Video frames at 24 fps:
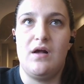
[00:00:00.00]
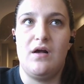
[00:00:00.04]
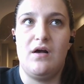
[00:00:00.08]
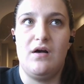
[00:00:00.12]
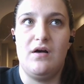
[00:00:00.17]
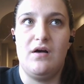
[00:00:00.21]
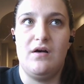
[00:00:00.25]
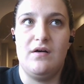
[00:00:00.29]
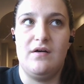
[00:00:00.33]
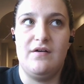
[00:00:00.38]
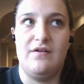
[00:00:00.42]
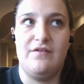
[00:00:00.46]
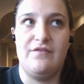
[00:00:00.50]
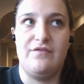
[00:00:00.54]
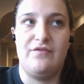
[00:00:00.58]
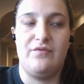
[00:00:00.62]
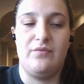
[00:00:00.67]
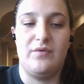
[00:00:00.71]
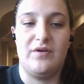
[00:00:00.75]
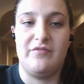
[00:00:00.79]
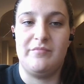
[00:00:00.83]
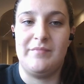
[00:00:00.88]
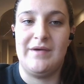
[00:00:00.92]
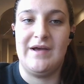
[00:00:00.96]
of
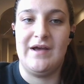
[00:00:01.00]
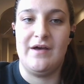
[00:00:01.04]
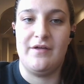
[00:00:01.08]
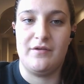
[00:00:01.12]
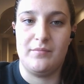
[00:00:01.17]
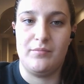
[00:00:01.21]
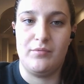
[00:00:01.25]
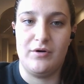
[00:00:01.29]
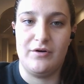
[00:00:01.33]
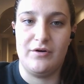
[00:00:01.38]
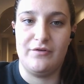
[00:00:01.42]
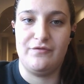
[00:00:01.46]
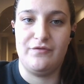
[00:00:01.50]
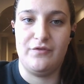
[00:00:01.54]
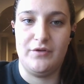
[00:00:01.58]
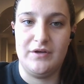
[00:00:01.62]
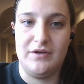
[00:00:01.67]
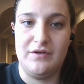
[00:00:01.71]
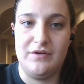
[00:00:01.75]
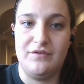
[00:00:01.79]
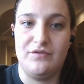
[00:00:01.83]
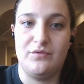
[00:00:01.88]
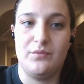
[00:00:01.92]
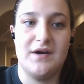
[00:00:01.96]
one of my other
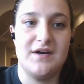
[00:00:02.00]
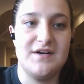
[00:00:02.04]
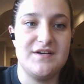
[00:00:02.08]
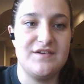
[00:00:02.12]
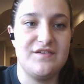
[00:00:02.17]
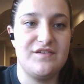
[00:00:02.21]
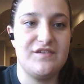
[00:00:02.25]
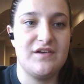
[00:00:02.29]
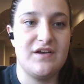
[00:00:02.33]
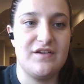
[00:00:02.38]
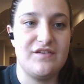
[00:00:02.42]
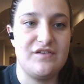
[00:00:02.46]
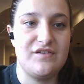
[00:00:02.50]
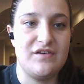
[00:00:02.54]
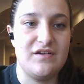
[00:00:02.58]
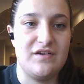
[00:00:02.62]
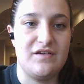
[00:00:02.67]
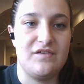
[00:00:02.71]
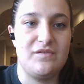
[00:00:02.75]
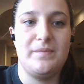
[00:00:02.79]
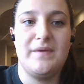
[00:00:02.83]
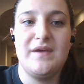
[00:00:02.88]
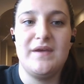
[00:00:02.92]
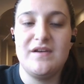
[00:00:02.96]
portfolios where I discuss and
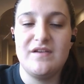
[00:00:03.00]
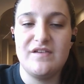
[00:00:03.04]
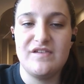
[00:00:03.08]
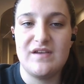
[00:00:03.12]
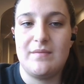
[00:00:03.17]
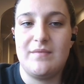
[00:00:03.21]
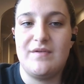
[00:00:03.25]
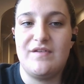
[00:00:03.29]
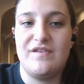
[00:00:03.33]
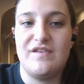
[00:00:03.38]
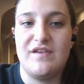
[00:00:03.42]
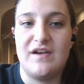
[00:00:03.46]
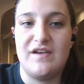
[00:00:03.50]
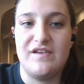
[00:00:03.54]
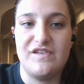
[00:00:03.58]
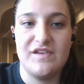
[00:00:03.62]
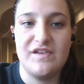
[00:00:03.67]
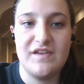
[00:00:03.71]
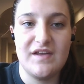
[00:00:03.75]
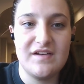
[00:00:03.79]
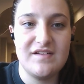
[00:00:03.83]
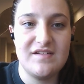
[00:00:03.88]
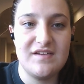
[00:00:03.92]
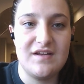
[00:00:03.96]
explain the assignments that I
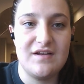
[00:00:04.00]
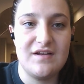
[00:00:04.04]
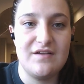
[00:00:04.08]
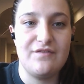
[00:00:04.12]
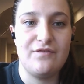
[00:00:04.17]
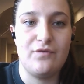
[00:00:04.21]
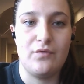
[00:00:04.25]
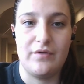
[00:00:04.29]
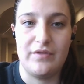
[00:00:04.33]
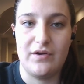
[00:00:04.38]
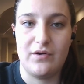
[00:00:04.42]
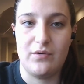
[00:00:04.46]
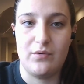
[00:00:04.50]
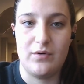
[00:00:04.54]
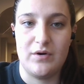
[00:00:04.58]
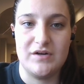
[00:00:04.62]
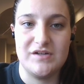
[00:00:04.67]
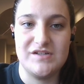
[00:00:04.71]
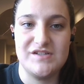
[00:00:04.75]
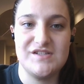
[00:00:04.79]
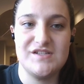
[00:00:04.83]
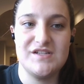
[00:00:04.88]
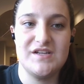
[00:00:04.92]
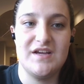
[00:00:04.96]
selected for the
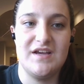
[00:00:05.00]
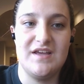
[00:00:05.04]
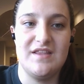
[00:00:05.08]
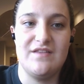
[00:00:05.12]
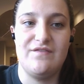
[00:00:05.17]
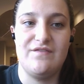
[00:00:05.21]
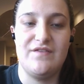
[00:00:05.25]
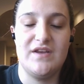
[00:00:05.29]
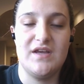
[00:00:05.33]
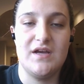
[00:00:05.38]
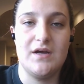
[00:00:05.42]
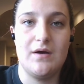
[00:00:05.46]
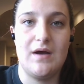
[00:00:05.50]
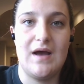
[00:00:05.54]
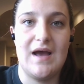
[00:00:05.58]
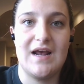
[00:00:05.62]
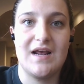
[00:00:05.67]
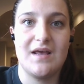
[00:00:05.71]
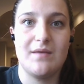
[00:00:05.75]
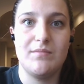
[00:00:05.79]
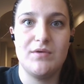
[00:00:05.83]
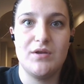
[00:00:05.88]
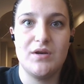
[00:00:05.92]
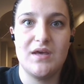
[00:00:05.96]
course. In the video, I
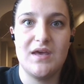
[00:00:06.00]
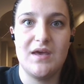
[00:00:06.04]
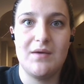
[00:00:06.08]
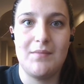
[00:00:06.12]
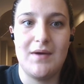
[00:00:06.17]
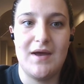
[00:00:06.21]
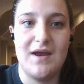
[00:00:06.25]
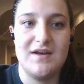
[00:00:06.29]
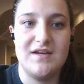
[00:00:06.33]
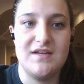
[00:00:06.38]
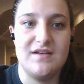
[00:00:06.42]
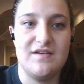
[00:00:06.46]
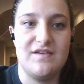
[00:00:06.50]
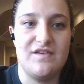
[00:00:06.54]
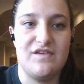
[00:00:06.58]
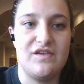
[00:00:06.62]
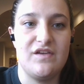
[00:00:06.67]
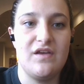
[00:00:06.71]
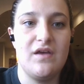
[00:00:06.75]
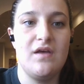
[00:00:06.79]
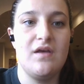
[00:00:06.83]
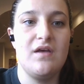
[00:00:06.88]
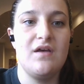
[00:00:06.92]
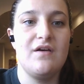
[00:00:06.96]
communicate my ideas
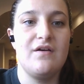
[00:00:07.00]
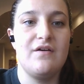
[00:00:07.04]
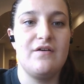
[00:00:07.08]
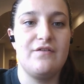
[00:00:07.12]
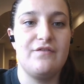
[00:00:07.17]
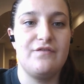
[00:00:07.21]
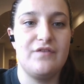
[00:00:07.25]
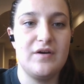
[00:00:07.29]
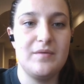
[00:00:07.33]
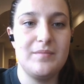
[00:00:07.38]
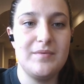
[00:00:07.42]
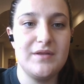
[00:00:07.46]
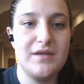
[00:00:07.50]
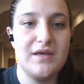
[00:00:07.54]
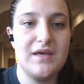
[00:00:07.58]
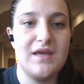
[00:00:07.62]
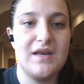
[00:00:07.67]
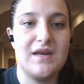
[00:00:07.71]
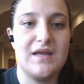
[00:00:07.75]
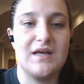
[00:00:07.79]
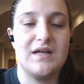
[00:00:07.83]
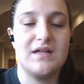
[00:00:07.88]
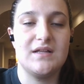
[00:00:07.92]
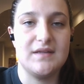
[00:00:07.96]
verbally
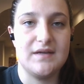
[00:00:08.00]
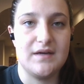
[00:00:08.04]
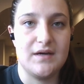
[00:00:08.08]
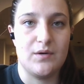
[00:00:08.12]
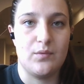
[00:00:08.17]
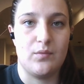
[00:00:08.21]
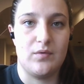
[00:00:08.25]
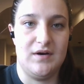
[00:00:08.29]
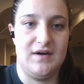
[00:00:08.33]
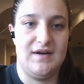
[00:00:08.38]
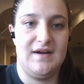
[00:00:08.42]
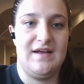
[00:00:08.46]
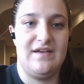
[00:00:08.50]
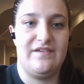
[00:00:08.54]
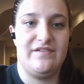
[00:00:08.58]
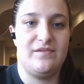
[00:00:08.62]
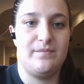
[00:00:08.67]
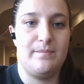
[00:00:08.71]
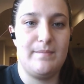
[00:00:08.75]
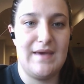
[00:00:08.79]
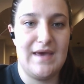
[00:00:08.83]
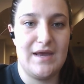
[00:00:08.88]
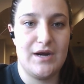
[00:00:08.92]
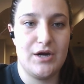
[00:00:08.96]
in a clear and
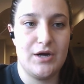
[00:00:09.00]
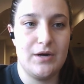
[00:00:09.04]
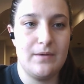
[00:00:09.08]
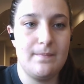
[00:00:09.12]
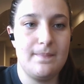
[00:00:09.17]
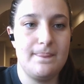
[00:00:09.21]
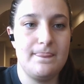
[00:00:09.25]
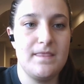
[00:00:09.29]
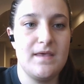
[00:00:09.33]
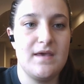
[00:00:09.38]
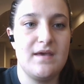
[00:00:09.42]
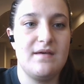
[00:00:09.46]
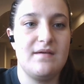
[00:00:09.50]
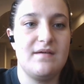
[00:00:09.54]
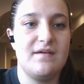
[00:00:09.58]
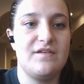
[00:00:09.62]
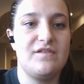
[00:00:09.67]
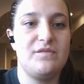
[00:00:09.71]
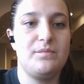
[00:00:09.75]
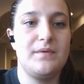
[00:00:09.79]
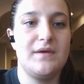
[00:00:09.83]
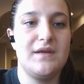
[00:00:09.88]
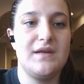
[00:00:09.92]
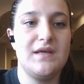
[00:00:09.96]
organized manner,
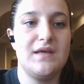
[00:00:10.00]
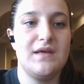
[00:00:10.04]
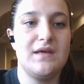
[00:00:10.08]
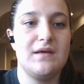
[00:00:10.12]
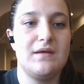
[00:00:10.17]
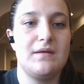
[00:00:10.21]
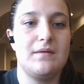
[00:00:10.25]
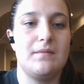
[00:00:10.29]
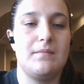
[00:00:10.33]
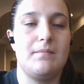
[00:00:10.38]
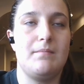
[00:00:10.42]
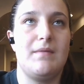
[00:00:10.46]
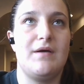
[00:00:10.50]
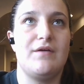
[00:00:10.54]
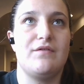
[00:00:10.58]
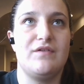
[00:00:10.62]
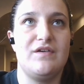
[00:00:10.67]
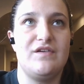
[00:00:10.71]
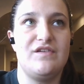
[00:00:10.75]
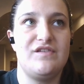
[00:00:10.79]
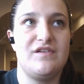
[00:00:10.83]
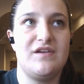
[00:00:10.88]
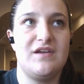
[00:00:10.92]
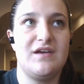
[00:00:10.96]
explaining my
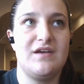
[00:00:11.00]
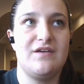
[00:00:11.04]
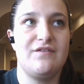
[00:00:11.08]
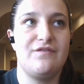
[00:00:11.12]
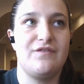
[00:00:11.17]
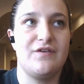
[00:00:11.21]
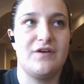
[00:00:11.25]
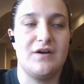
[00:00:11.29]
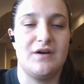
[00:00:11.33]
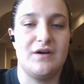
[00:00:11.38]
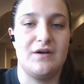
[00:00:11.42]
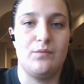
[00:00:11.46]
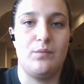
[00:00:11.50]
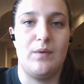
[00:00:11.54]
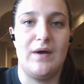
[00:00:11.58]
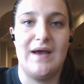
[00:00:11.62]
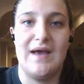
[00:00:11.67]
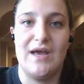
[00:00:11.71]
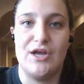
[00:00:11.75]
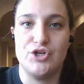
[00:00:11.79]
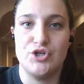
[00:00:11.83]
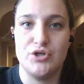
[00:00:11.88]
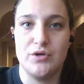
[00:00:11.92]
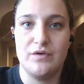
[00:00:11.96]
reasoning for
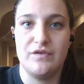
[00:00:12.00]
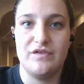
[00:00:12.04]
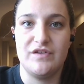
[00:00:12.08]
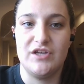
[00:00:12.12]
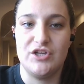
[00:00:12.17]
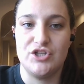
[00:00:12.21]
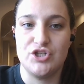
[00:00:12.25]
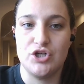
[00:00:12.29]
why I chose each